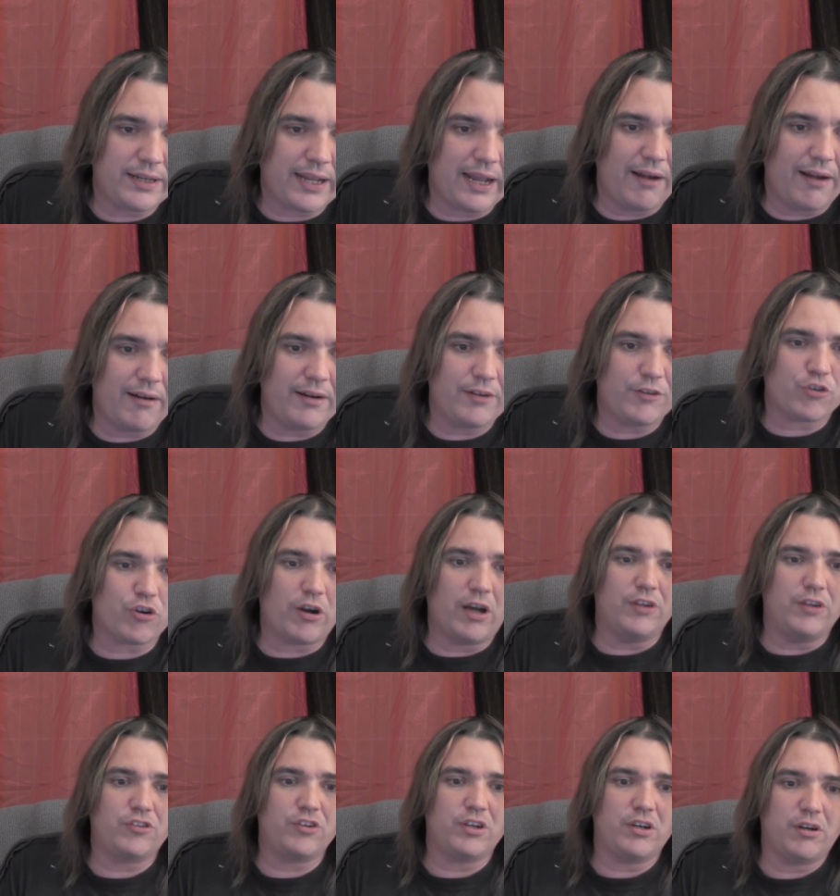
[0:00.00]
Karen
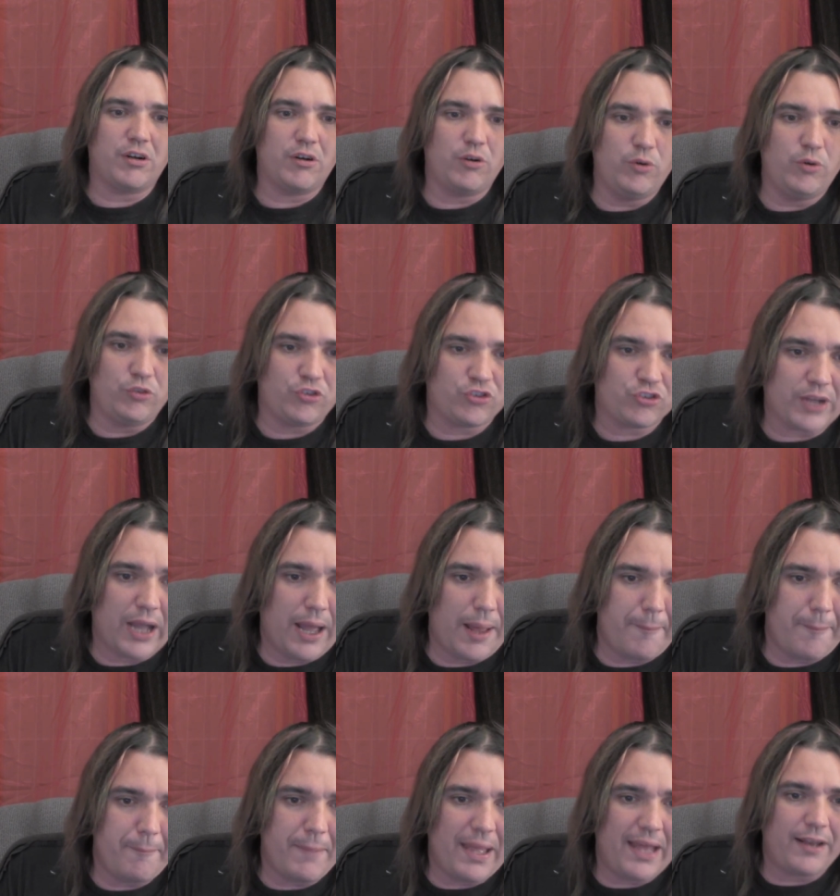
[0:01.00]
Crozier, whose
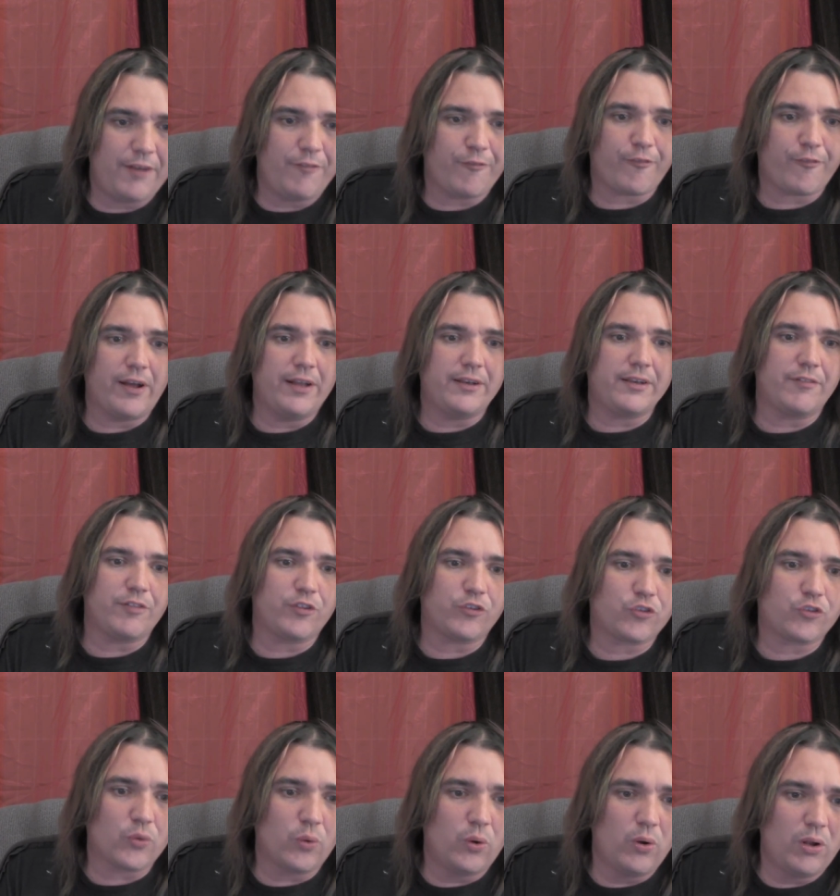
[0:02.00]
scum met in front of the
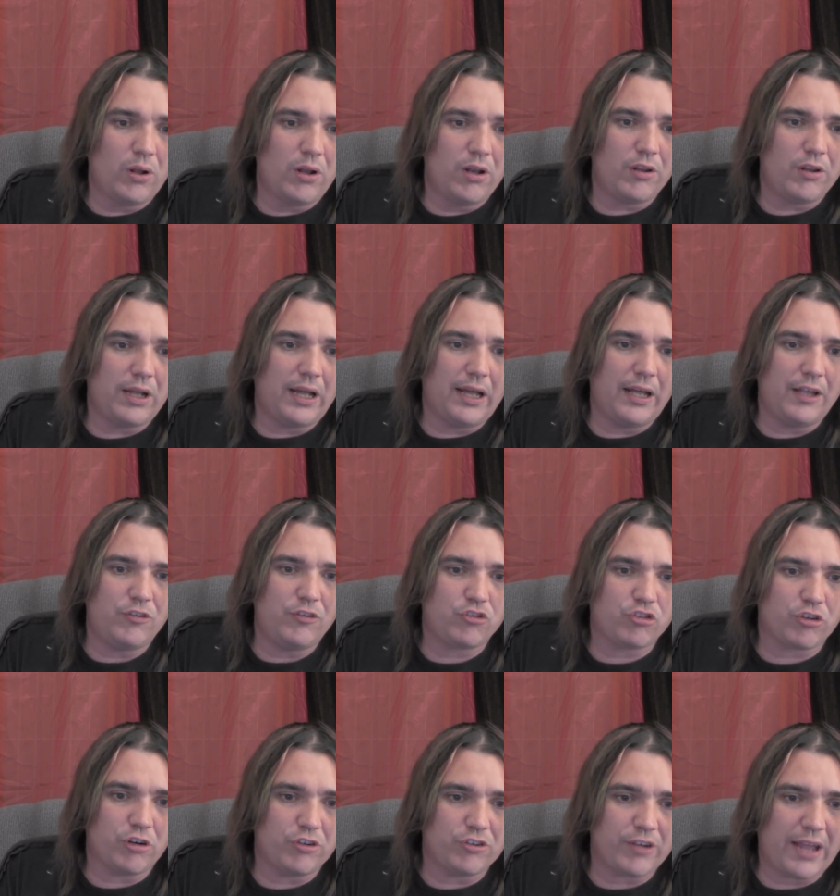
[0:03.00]
school on
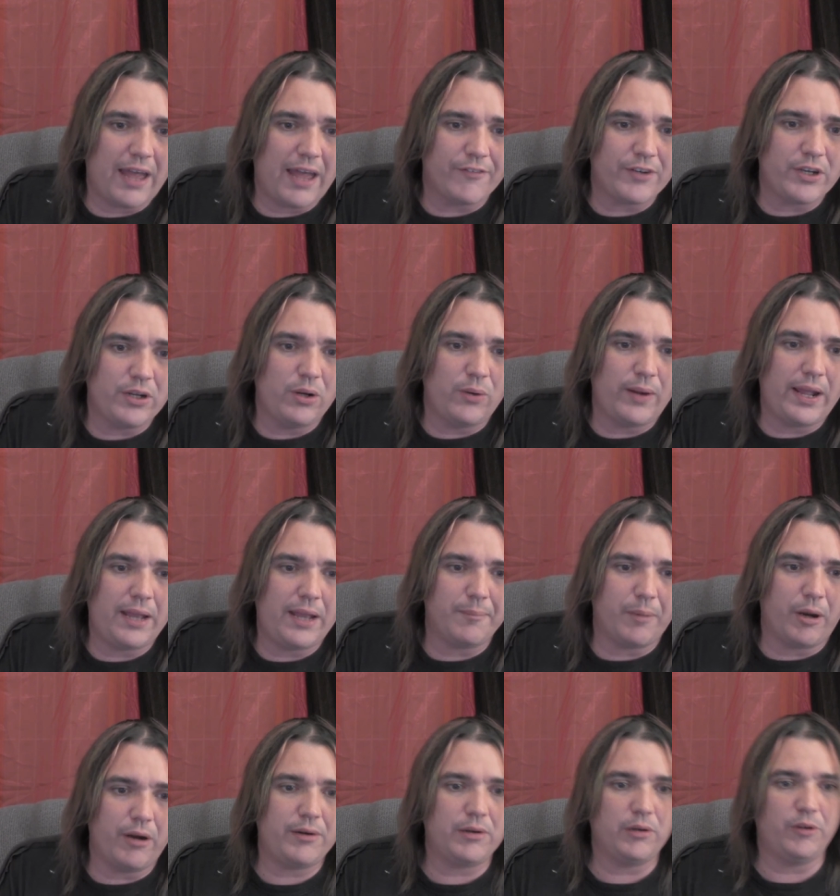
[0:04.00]
Church Avenue and
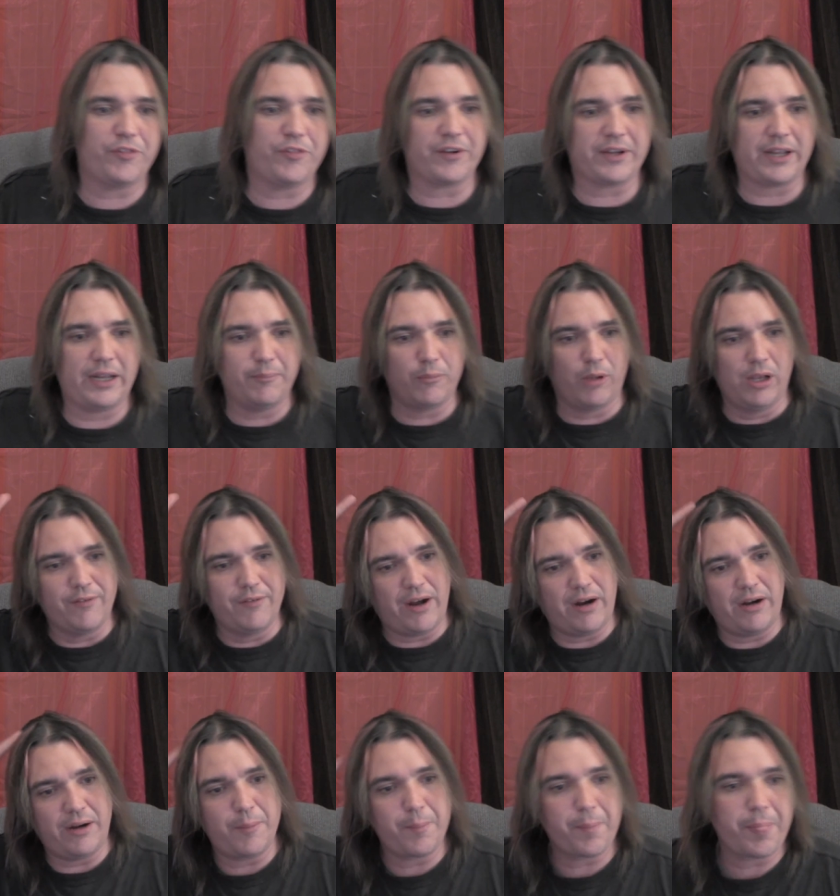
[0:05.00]
Martin Luther King
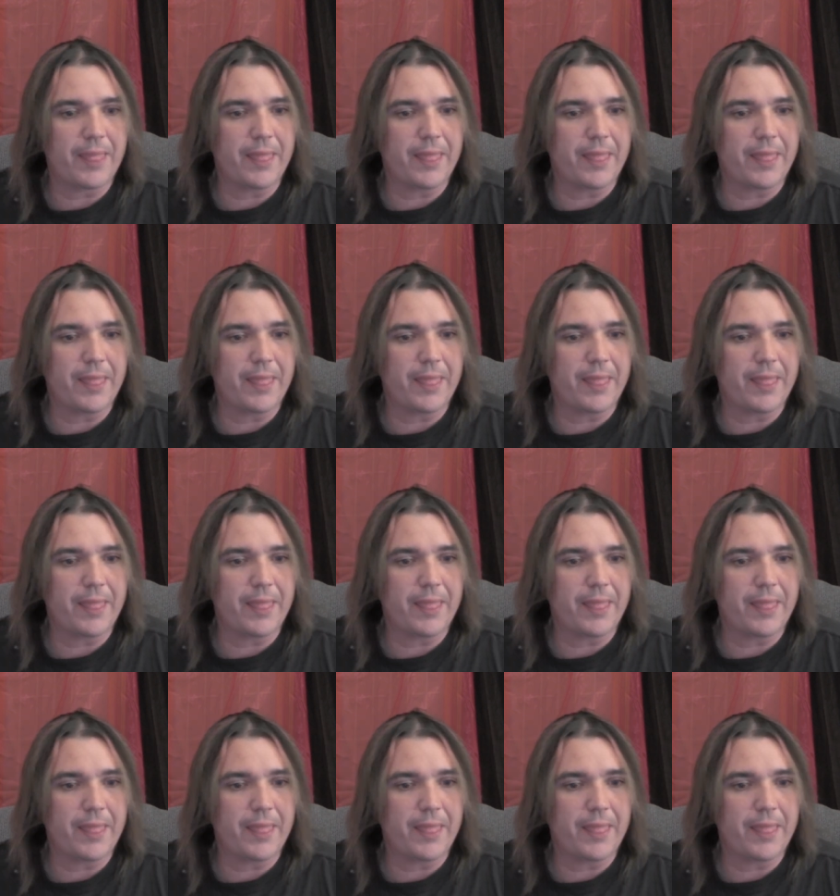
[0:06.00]
Boulevard.